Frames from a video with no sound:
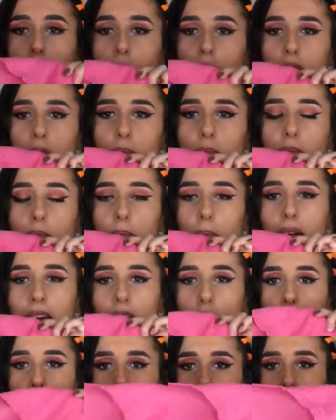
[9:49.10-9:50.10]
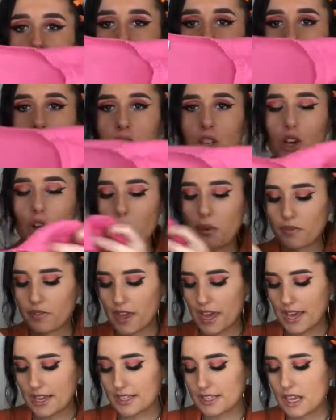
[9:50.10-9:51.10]
some pink bottoms to go with
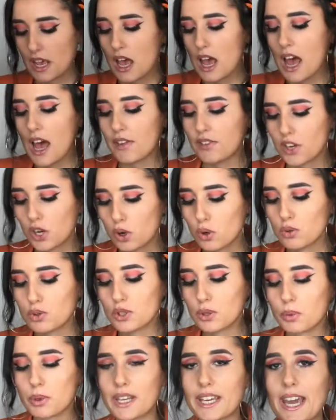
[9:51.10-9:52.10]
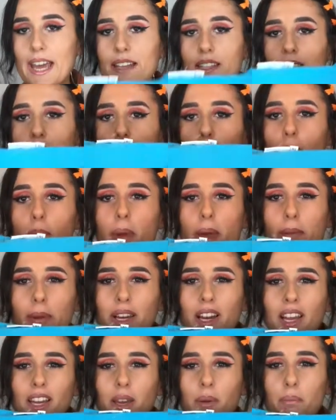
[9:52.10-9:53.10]
this, and then I also want to get some, maybe
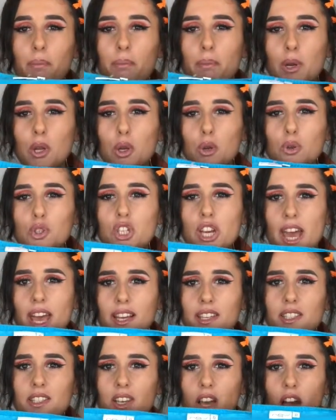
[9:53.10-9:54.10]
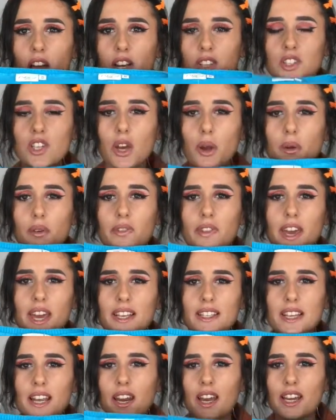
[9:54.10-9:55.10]
like a blue check skirt to go with
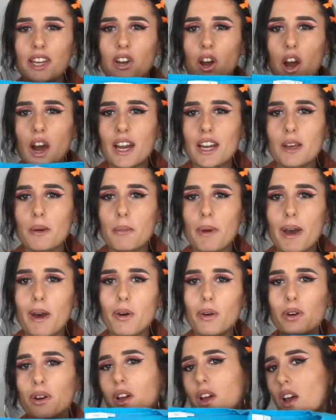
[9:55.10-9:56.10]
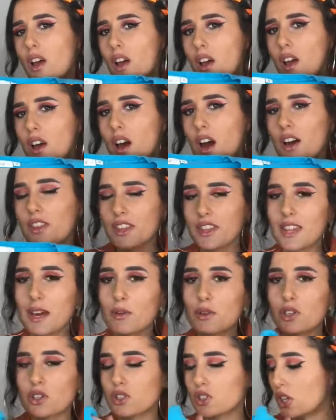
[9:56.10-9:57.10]
this, and like an eyelet belt. I think that
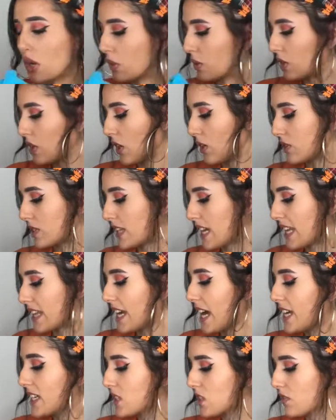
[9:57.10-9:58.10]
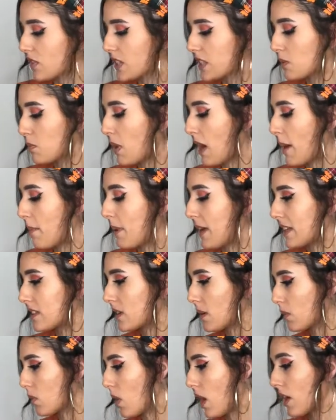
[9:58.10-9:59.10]
would look so cute. So yeah, that is the reason why I picked
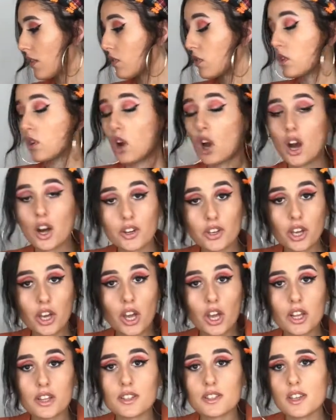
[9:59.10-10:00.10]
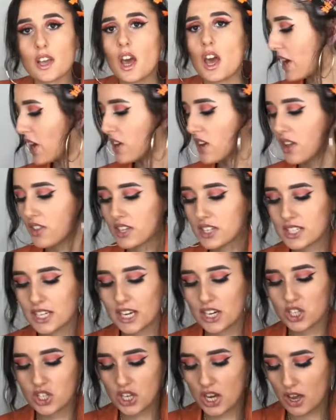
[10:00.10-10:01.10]
up quite a few cardigans. Another
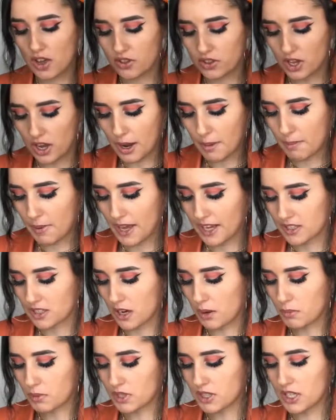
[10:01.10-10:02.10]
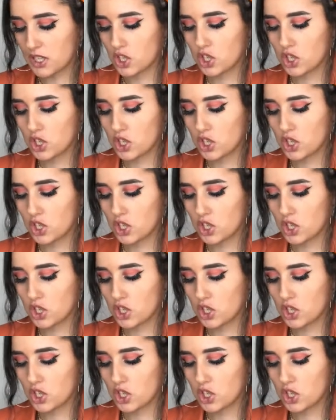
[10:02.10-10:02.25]
t-shirt that I picked up was this